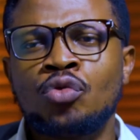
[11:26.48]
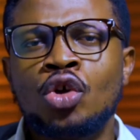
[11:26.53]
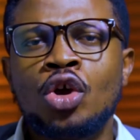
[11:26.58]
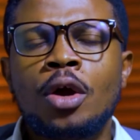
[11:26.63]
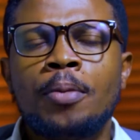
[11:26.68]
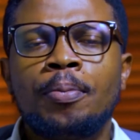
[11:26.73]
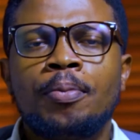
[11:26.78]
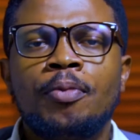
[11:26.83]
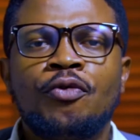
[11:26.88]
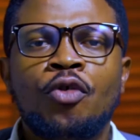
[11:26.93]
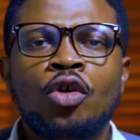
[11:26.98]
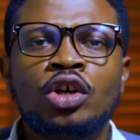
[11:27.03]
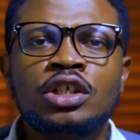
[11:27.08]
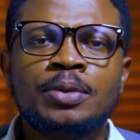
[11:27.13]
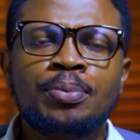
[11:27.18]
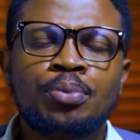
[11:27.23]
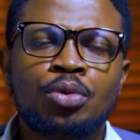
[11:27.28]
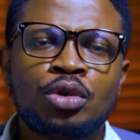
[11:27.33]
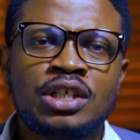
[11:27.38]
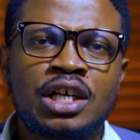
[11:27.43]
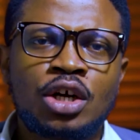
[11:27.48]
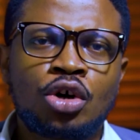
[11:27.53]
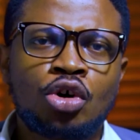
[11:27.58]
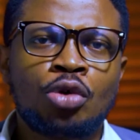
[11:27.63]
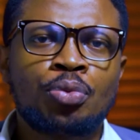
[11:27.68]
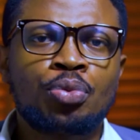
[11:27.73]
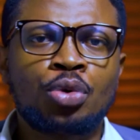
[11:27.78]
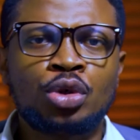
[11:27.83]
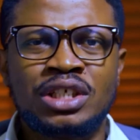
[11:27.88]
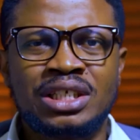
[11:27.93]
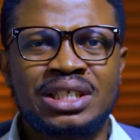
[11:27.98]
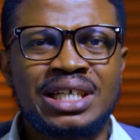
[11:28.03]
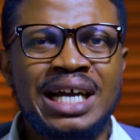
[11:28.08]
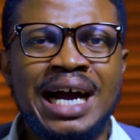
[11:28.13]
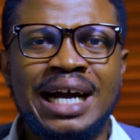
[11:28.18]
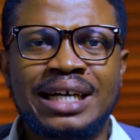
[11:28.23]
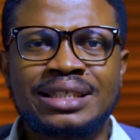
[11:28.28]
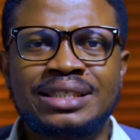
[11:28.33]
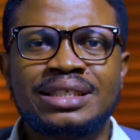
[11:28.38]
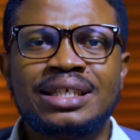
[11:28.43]
funding project called Project
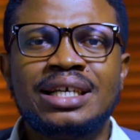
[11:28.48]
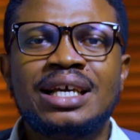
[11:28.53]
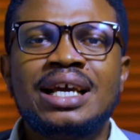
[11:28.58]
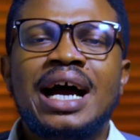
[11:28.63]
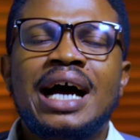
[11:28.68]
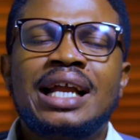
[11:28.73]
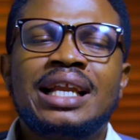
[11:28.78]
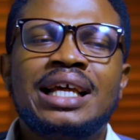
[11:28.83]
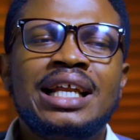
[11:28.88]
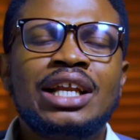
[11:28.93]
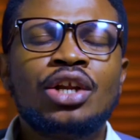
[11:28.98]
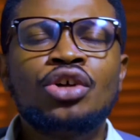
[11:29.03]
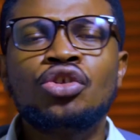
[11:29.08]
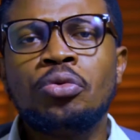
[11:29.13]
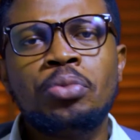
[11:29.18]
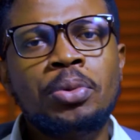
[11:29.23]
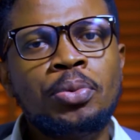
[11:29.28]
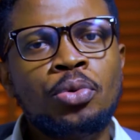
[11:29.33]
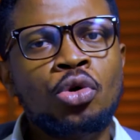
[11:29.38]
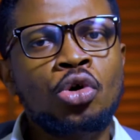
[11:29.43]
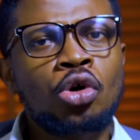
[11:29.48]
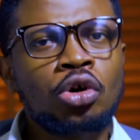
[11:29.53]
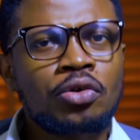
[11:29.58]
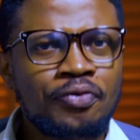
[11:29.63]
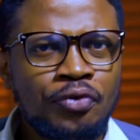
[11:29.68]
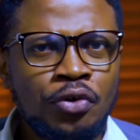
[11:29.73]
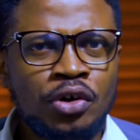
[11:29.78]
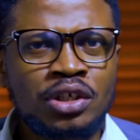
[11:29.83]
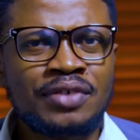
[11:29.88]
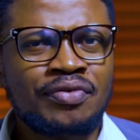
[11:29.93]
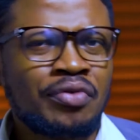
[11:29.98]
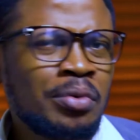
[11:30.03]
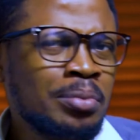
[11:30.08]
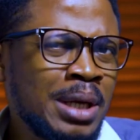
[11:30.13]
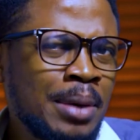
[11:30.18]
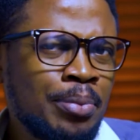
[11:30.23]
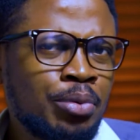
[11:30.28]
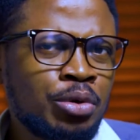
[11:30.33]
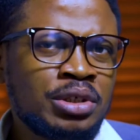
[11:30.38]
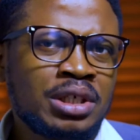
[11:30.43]
Act, and then a lot of people got funding from that
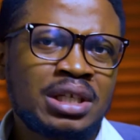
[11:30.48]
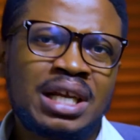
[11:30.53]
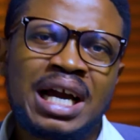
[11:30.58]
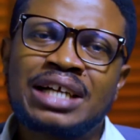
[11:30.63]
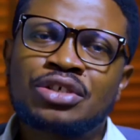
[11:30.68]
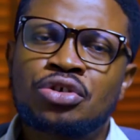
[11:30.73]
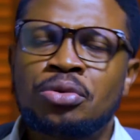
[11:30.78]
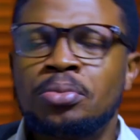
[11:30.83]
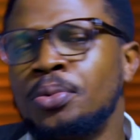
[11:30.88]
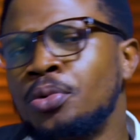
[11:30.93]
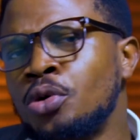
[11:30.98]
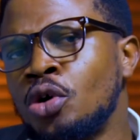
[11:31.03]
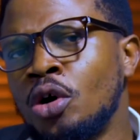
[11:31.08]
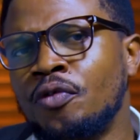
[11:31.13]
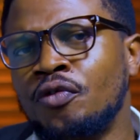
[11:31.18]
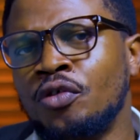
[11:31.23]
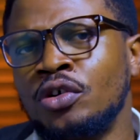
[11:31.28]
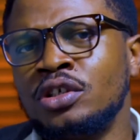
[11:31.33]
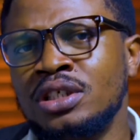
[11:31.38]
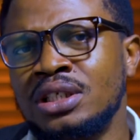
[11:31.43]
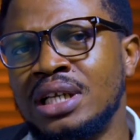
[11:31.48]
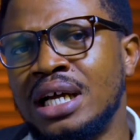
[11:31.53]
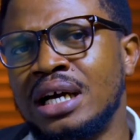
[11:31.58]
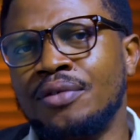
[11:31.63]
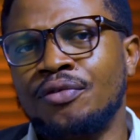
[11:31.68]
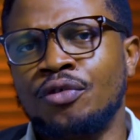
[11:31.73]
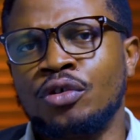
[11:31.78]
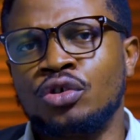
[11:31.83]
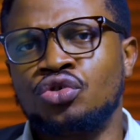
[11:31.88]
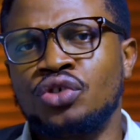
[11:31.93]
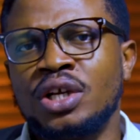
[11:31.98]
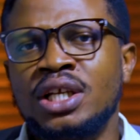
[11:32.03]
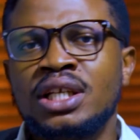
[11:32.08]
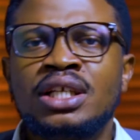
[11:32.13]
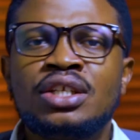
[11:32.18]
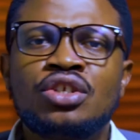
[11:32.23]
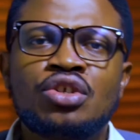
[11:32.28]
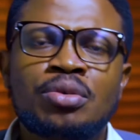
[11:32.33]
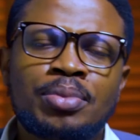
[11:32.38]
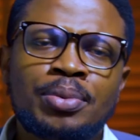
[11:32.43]
Project Act. Some people got funding for training,
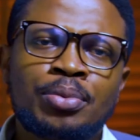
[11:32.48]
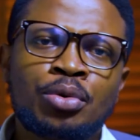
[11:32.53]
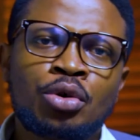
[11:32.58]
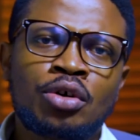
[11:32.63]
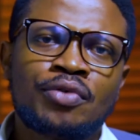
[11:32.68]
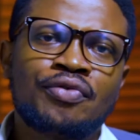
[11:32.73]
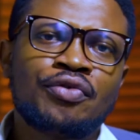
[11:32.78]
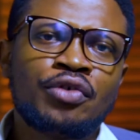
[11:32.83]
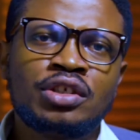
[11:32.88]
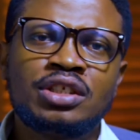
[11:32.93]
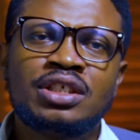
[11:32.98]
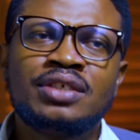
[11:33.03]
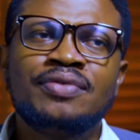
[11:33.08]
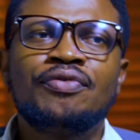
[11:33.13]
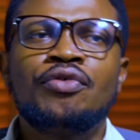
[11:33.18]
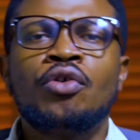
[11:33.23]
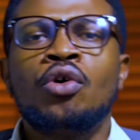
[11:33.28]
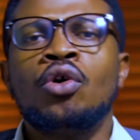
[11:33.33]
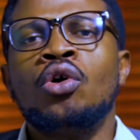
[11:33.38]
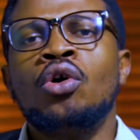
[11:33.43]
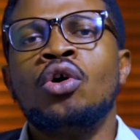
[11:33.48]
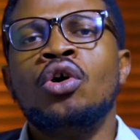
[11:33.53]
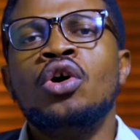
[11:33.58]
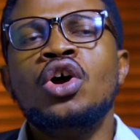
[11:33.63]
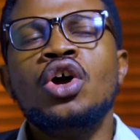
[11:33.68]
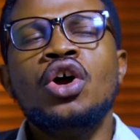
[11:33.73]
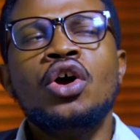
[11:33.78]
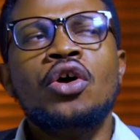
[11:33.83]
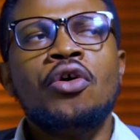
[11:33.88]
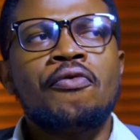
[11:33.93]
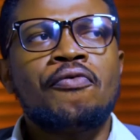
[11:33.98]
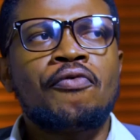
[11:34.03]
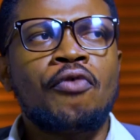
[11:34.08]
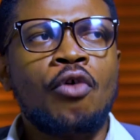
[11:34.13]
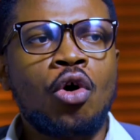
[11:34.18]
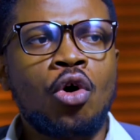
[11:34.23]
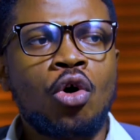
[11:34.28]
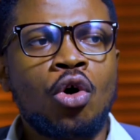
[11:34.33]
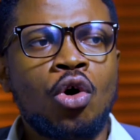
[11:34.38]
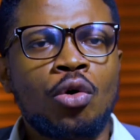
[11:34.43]
some people got funding for
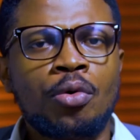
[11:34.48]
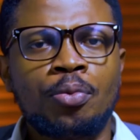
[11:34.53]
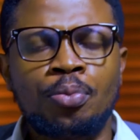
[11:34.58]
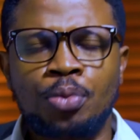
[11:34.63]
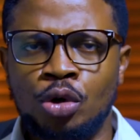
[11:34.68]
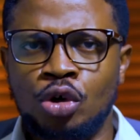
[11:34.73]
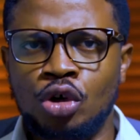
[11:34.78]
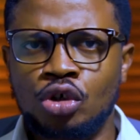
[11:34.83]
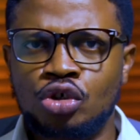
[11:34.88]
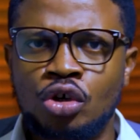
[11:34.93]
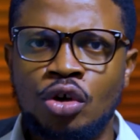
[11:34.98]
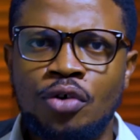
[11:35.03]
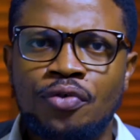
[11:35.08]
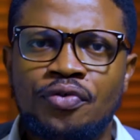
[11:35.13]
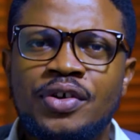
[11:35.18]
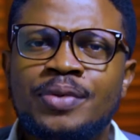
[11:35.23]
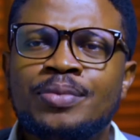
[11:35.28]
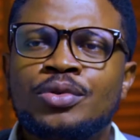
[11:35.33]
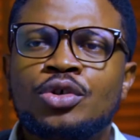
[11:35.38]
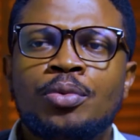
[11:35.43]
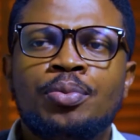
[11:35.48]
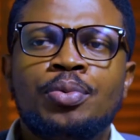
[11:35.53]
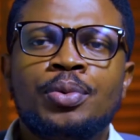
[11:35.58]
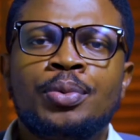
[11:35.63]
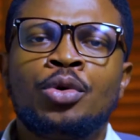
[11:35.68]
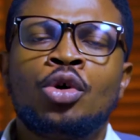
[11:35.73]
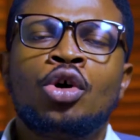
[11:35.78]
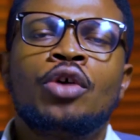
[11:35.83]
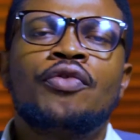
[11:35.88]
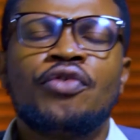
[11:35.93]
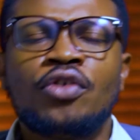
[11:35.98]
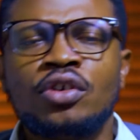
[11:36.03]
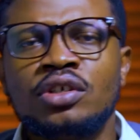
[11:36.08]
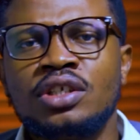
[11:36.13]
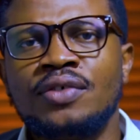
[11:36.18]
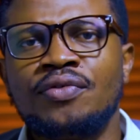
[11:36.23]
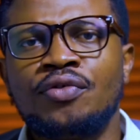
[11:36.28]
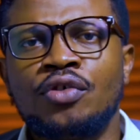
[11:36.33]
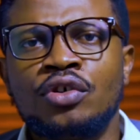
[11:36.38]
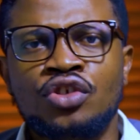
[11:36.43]
production of films, some people got funding
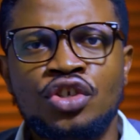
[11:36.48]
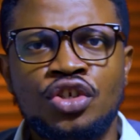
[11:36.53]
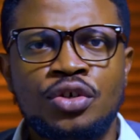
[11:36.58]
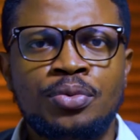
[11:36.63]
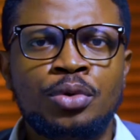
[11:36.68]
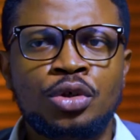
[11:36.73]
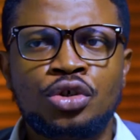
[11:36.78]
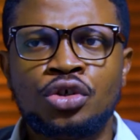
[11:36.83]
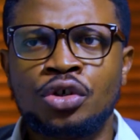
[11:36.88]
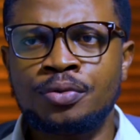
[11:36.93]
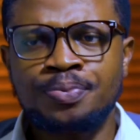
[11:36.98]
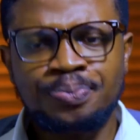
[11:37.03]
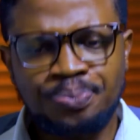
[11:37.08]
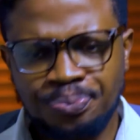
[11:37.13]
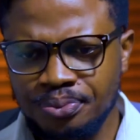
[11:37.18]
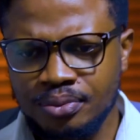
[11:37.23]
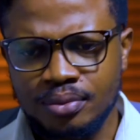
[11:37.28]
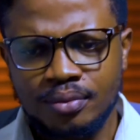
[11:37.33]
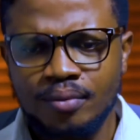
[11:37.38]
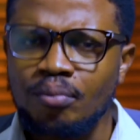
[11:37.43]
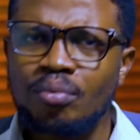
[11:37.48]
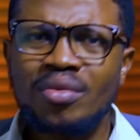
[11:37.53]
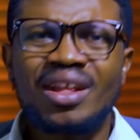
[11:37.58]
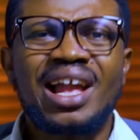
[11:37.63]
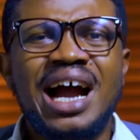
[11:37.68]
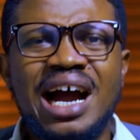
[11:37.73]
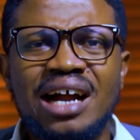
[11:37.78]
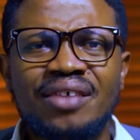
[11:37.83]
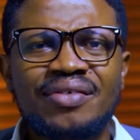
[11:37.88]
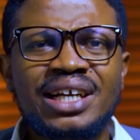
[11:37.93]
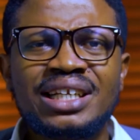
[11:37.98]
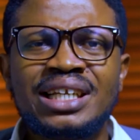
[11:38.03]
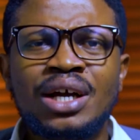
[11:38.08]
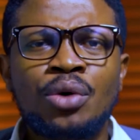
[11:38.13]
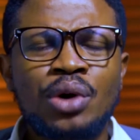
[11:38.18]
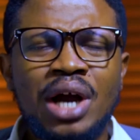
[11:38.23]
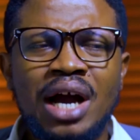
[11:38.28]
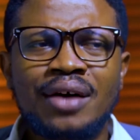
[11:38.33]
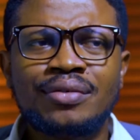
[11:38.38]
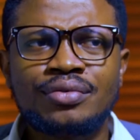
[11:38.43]
for distribution, and right now we
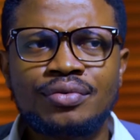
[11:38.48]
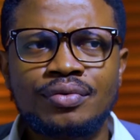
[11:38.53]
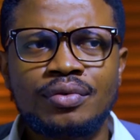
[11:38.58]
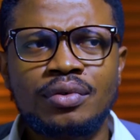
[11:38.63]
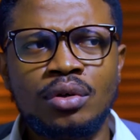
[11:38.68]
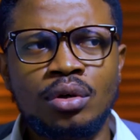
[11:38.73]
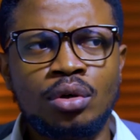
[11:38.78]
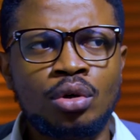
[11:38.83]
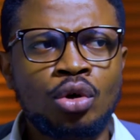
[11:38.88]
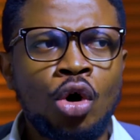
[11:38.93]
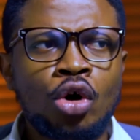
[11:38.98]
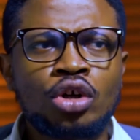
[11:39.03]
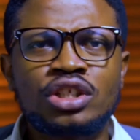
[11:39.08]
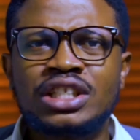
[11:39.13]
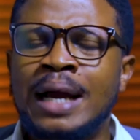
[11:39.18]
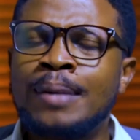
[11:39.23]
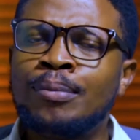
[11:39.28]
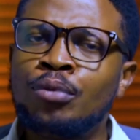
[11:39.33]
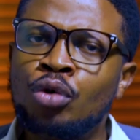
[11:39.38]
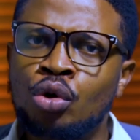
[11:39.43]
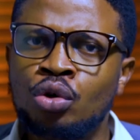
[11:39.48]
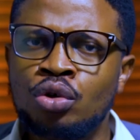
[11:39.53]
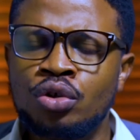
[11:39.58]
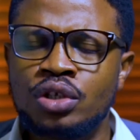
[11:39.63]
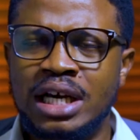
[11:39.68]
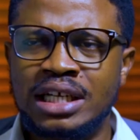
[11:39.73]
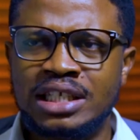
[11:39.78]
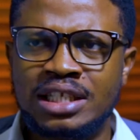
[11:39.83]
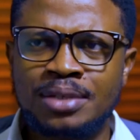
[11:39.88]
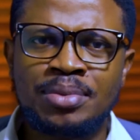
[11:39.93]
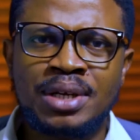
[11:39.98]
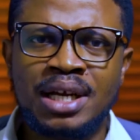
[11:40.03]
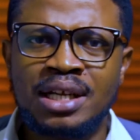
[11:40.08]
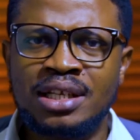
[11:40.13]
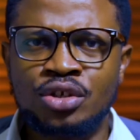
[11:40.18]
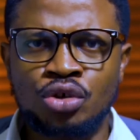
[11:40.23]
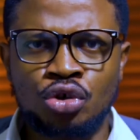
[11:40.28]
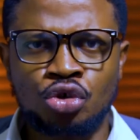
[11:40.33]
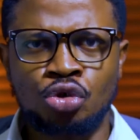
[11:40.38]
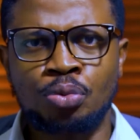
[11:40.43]
have long-term loans that CBN is
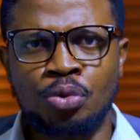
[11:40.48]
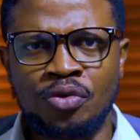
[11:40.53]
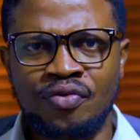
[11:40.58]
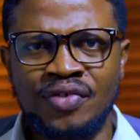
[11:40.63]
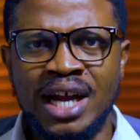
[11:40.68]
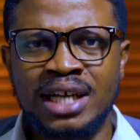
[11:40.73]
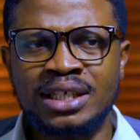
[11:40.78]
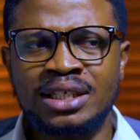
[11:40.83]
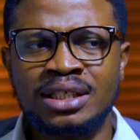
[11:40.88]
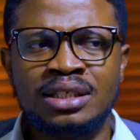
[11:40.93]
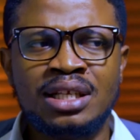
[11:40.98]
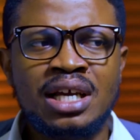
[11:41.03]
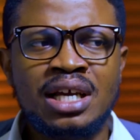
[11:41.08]
also providing